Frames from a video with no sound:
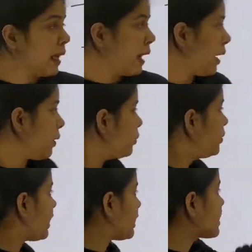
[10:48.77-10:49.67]
I hope
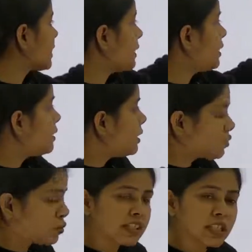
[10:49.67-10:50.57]
that is clear. So
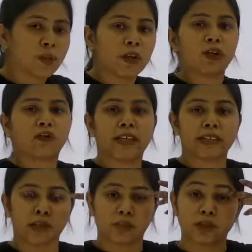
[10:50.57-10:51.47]
this is one of the
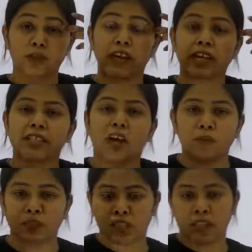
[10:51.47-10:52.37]
examples. So that's how
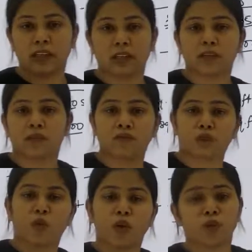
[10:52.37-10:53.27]
machine learn. So
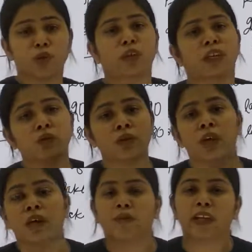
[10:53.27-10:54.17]
what would we do?
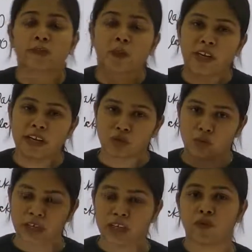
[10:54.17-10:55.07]
We'll provide so
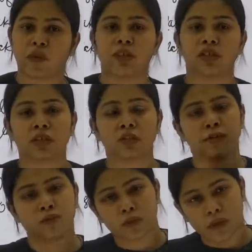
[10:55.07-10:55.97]
many information.
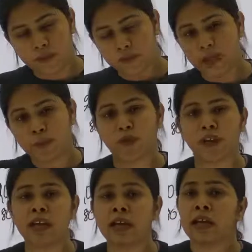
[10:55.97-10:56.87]
We'll provide
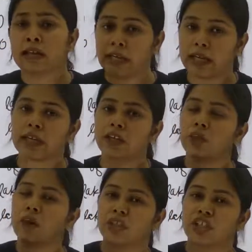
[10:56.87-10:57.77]
data to
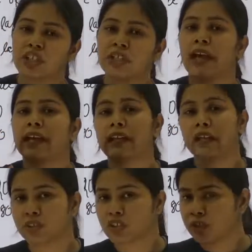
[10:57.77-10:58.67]
a machine, and then
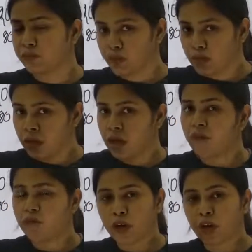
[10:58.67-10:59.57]
machine would
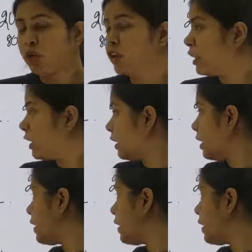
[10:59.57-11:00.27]
work on the data,